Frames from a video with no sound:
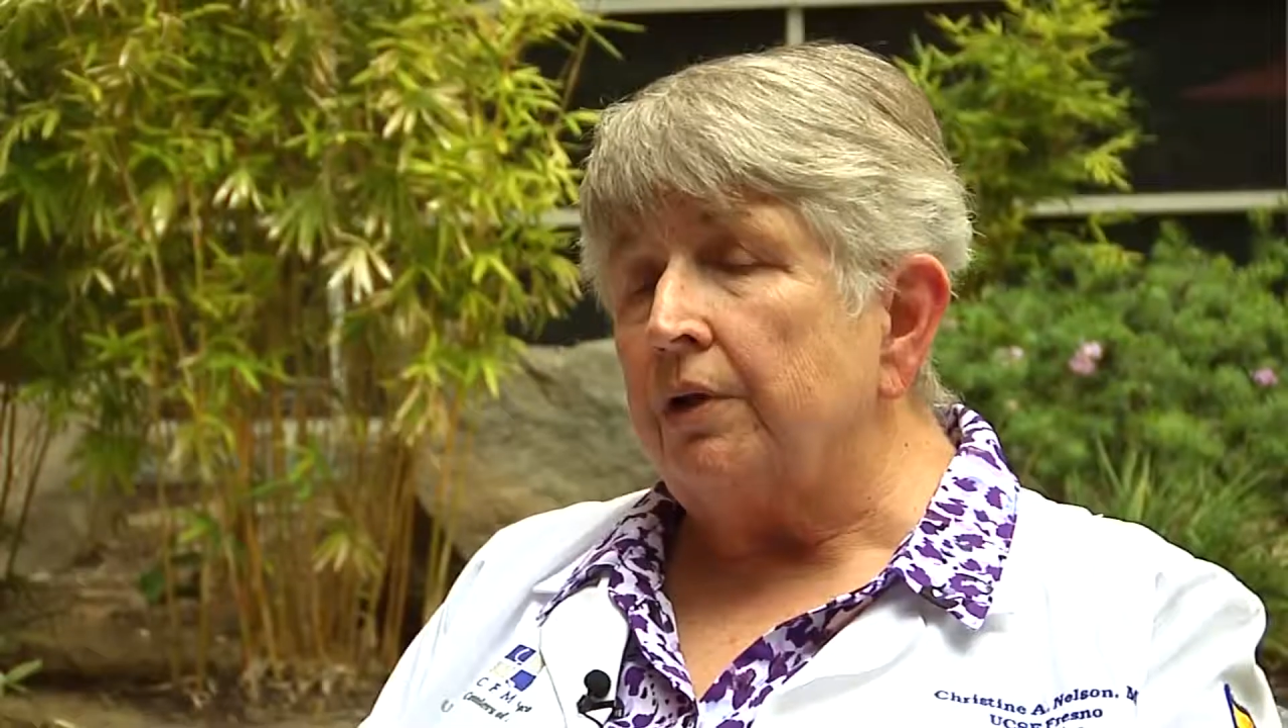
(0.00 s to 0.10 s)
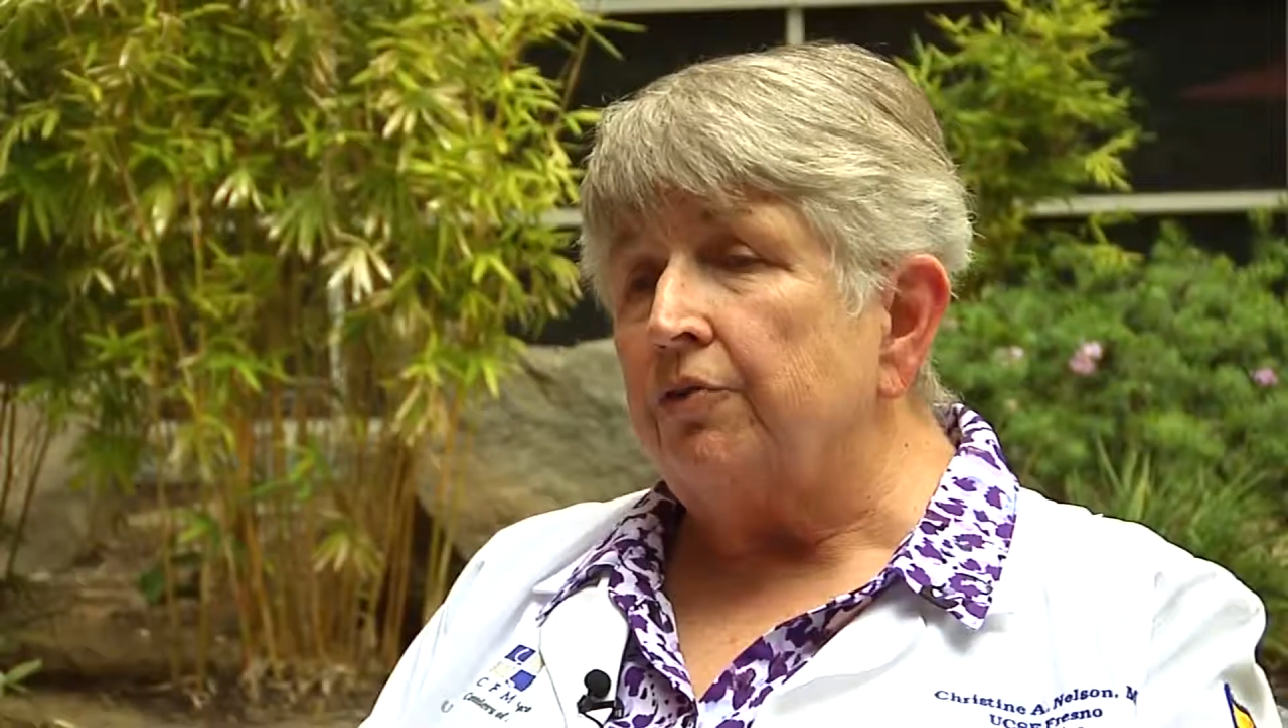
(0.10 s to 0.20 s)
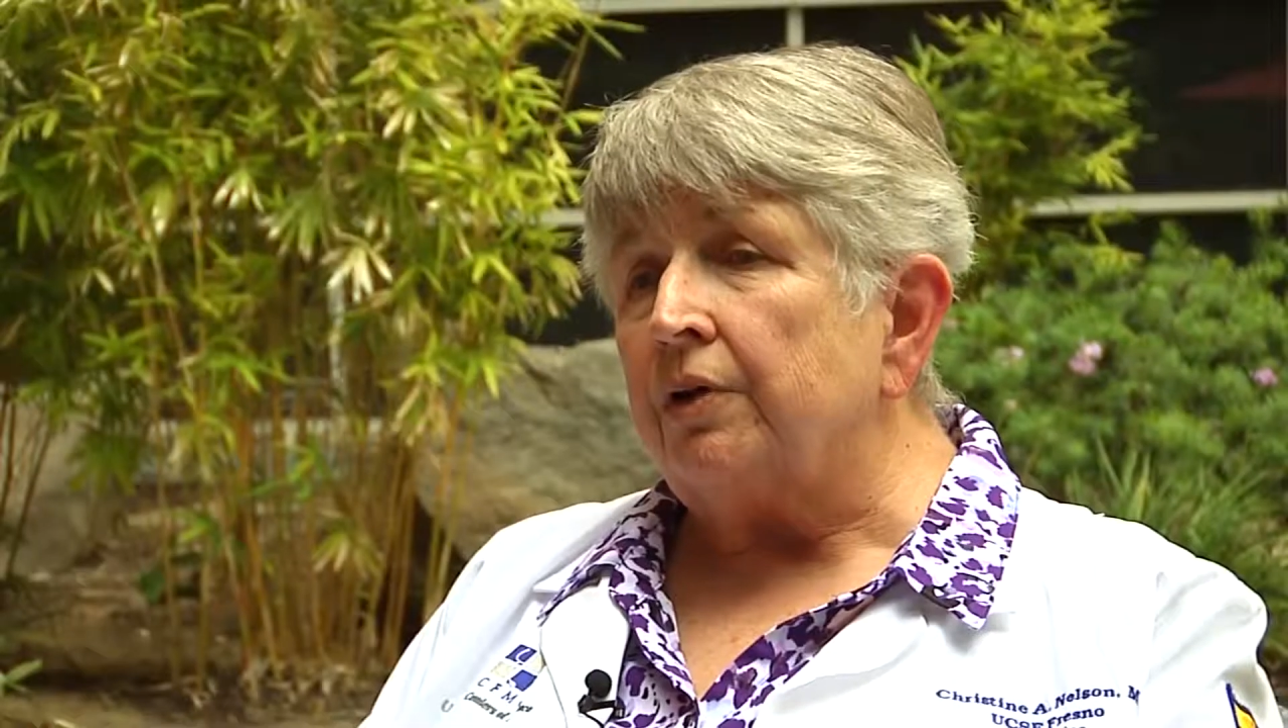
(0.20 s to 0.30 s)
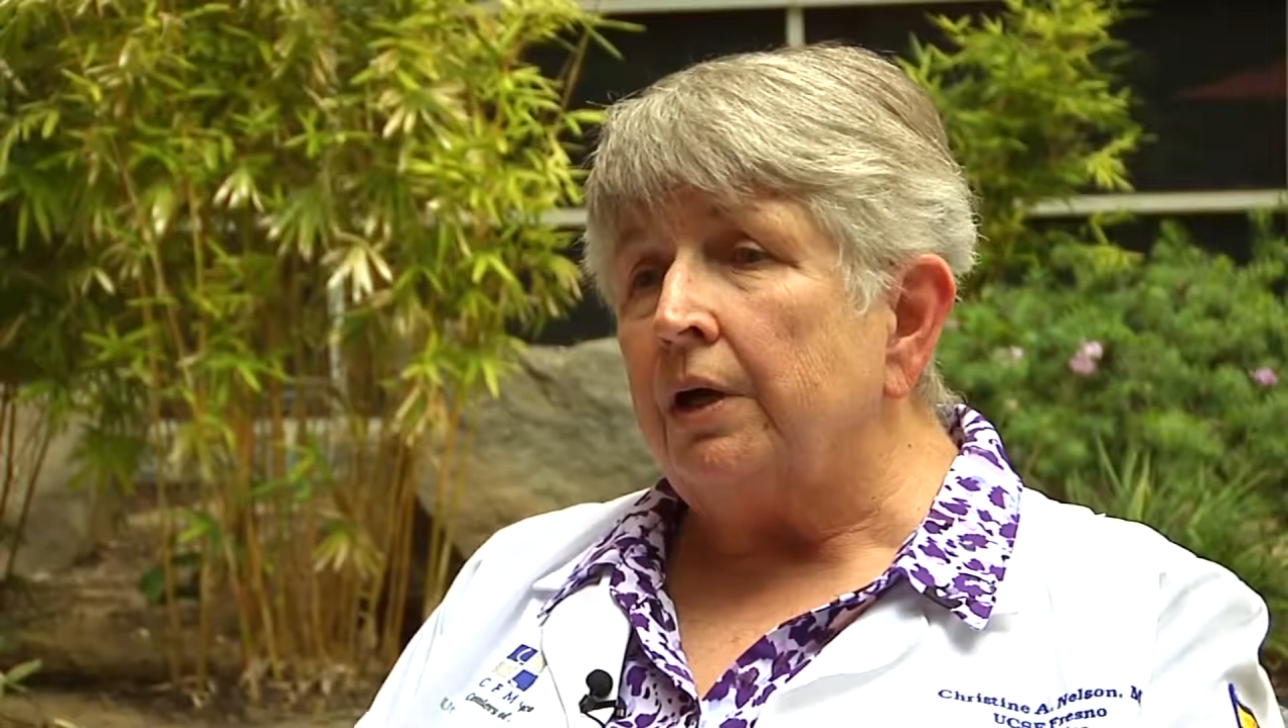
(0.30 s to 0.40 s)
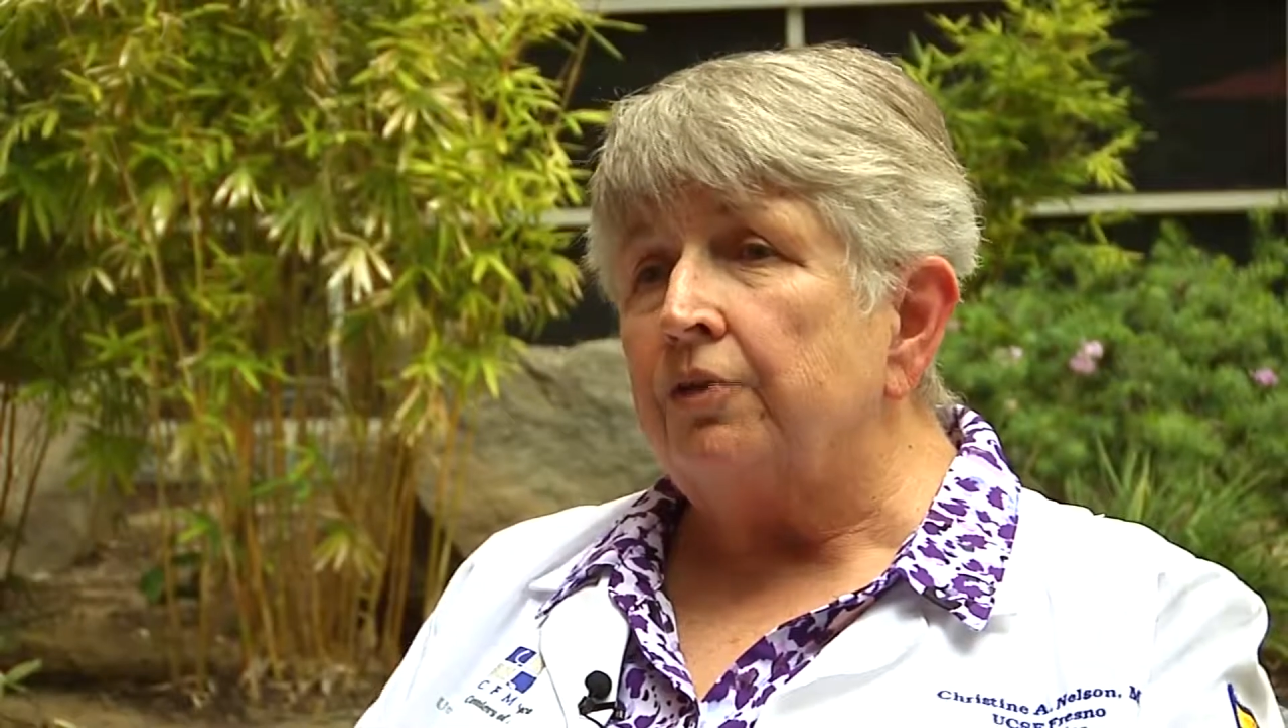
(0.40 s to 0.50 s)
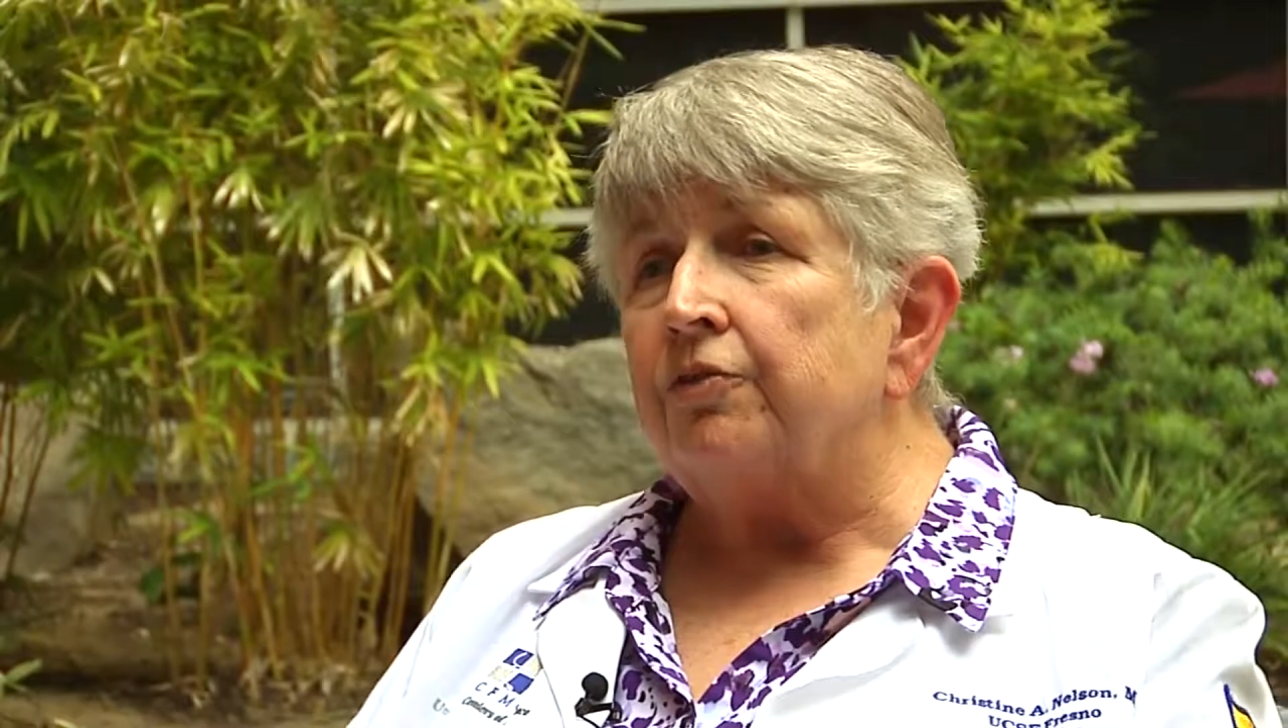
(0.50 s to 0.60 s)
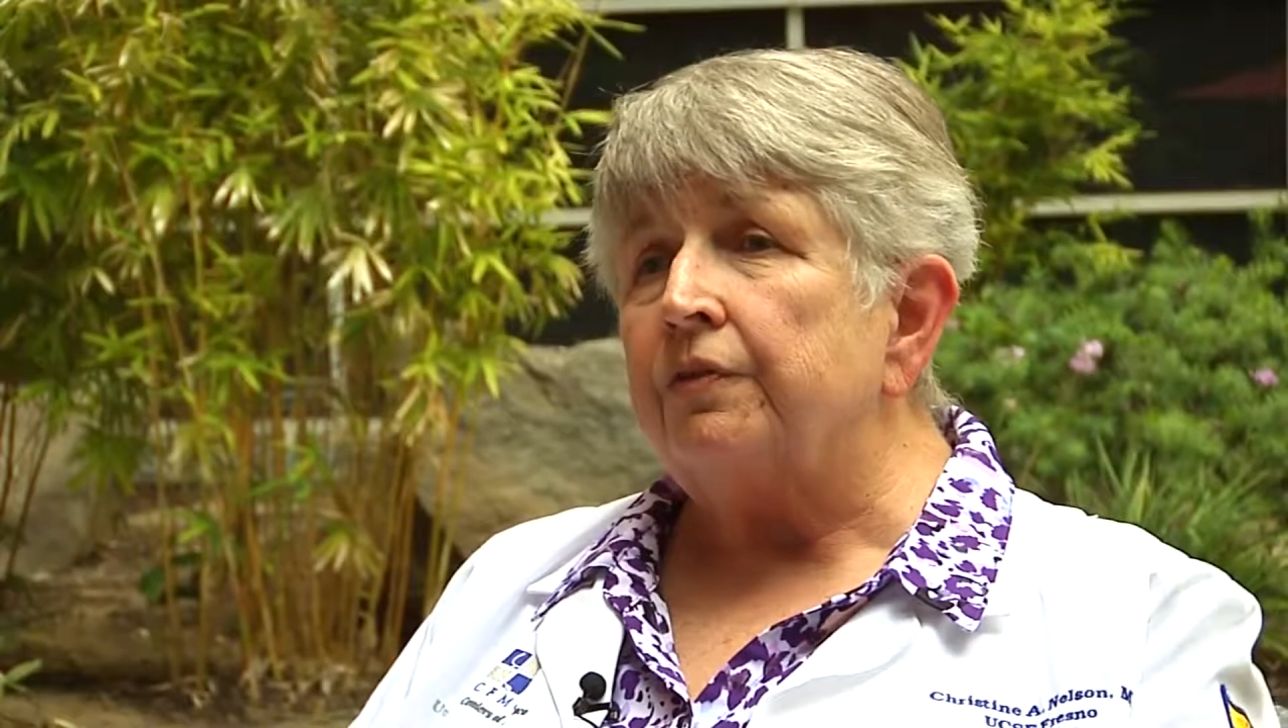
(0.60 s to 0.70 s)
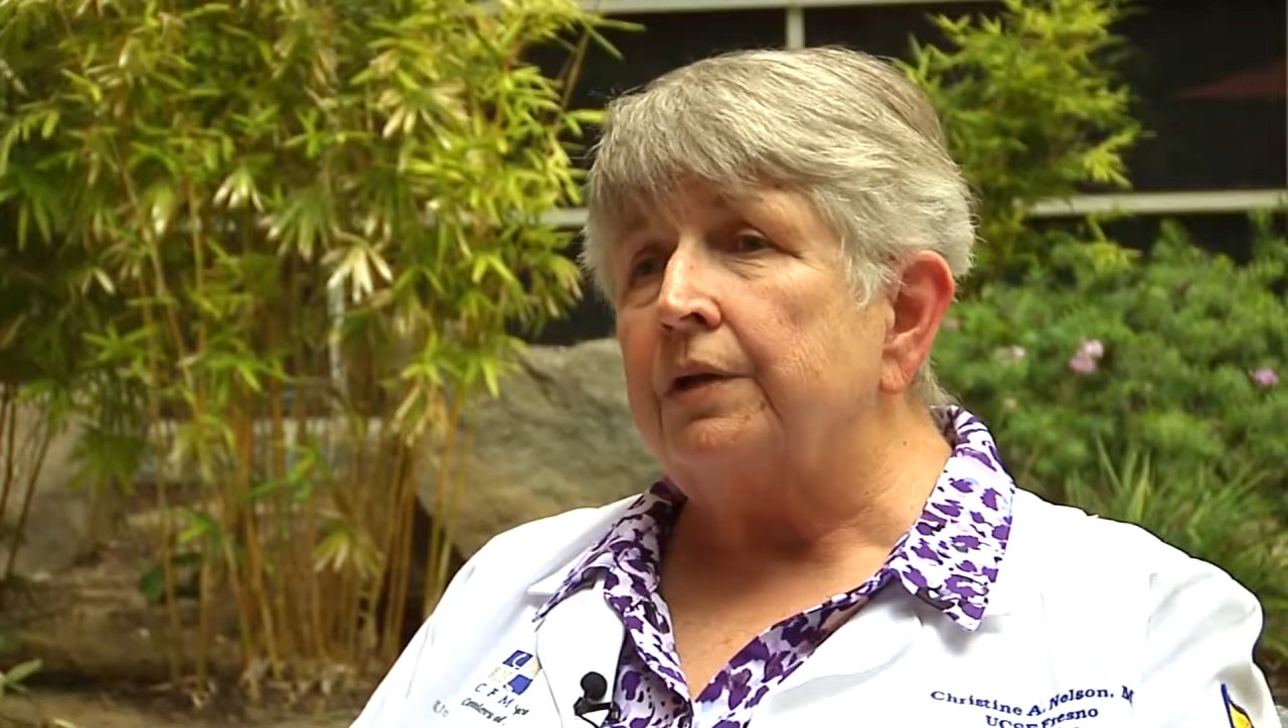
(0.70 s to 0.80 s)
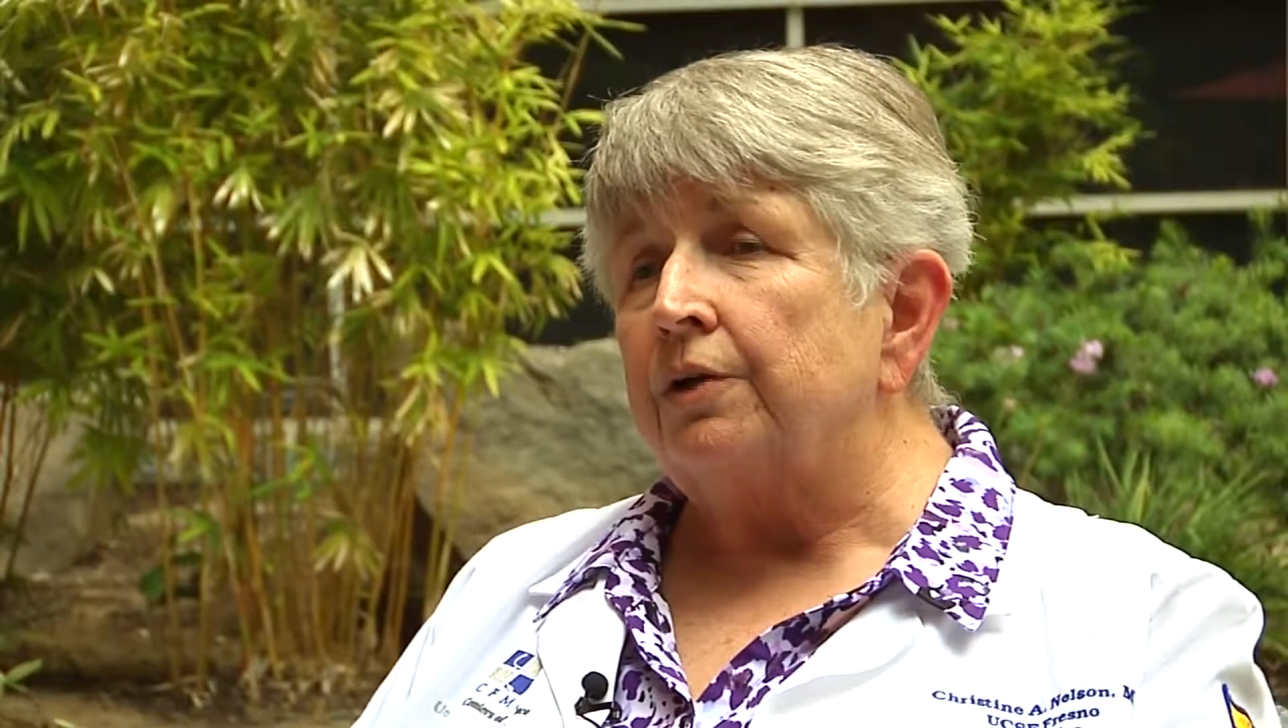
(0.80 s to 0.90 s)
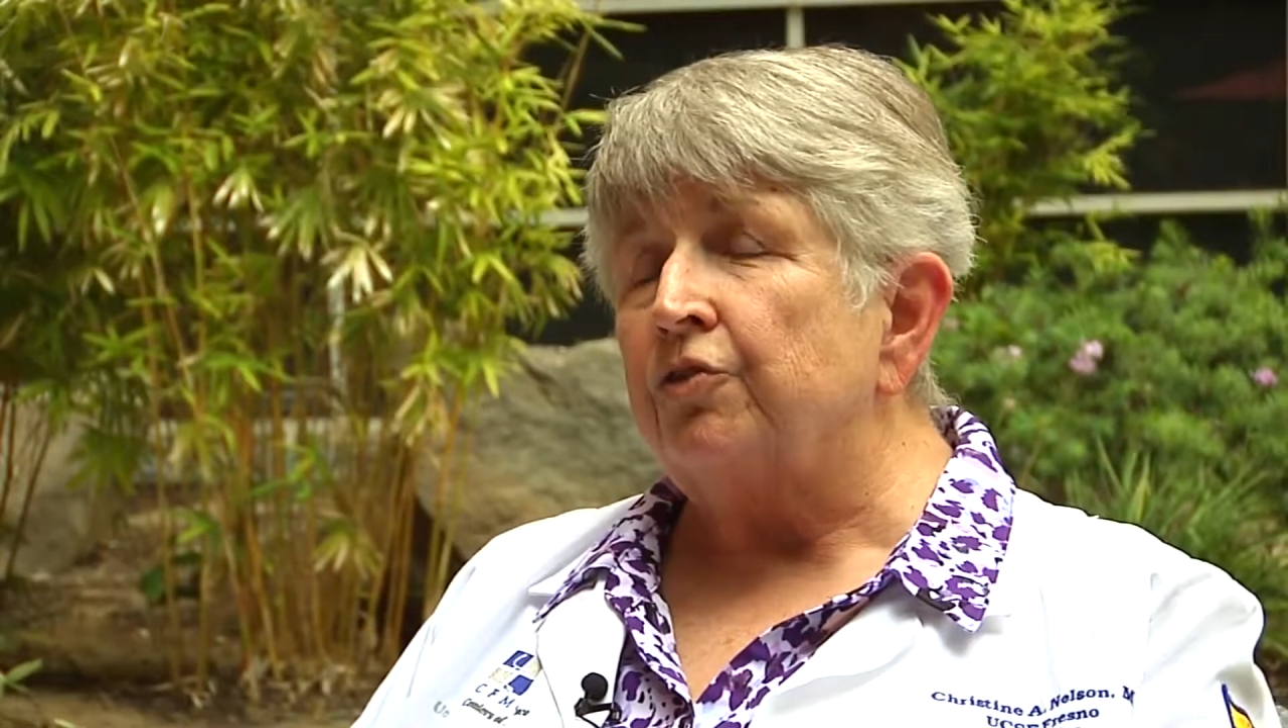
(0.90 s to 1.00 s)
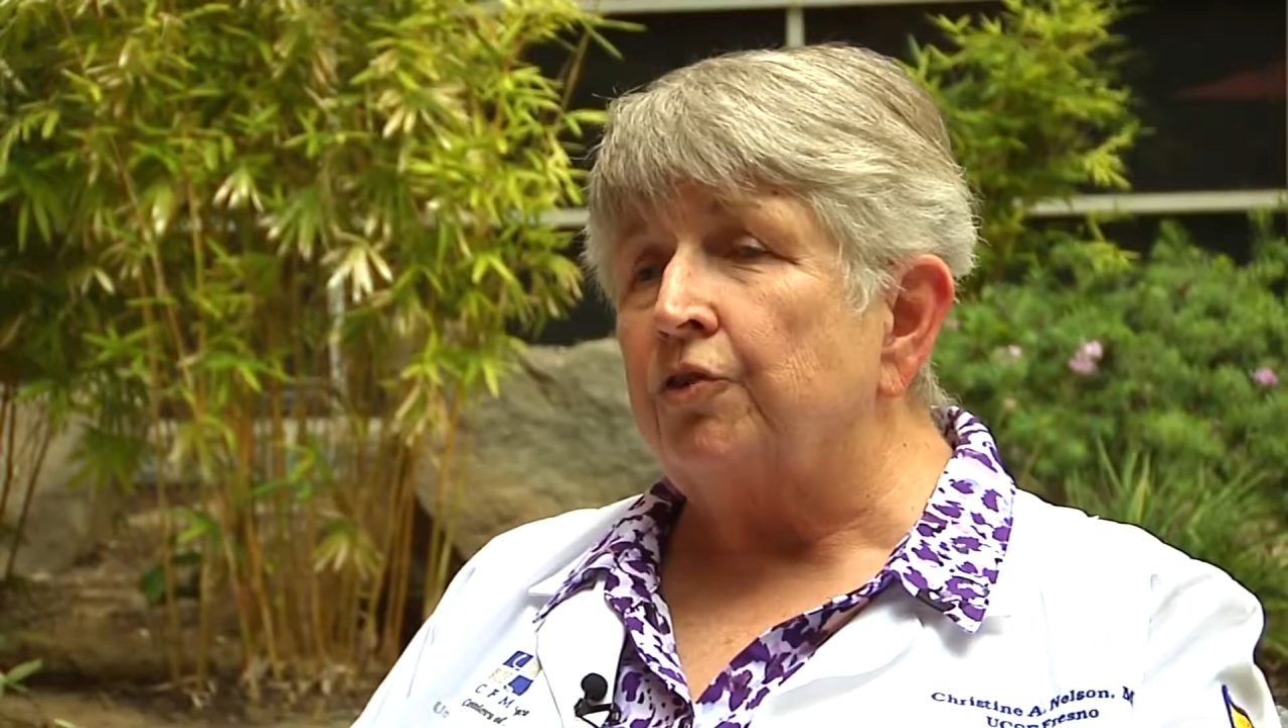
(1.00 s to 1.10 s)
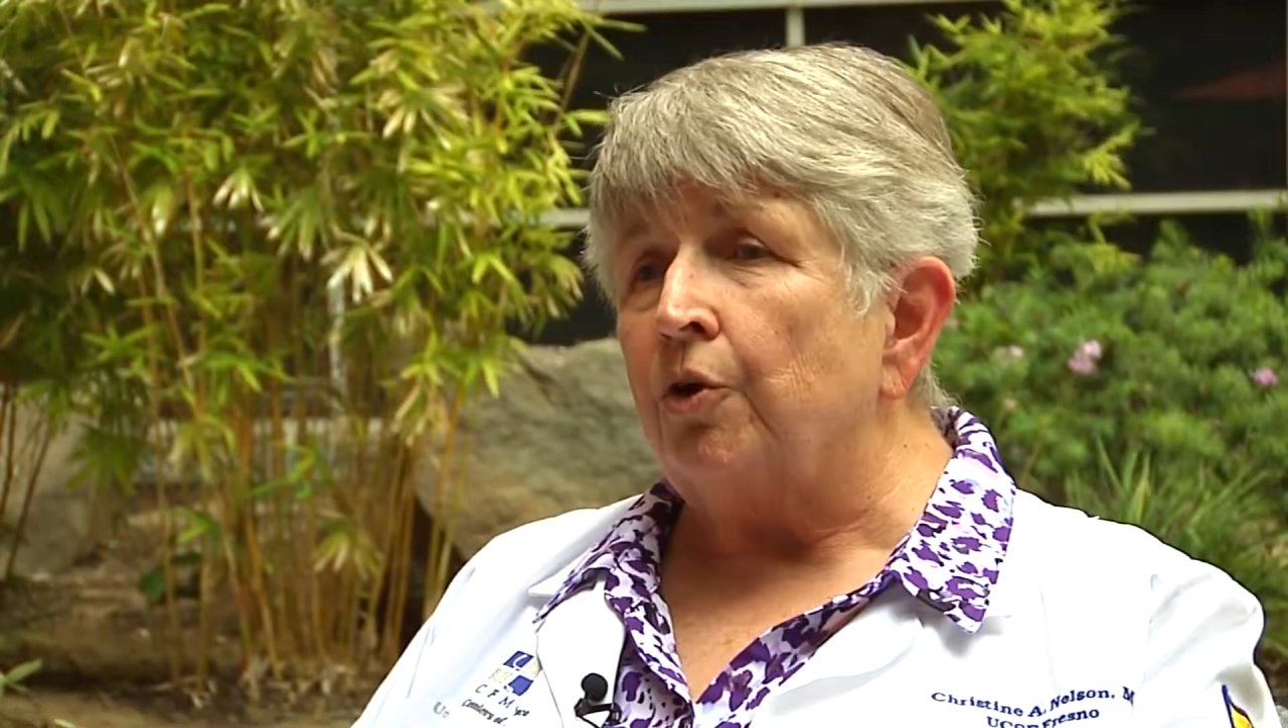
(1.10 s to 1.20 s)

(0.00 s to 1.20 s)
These kinds of things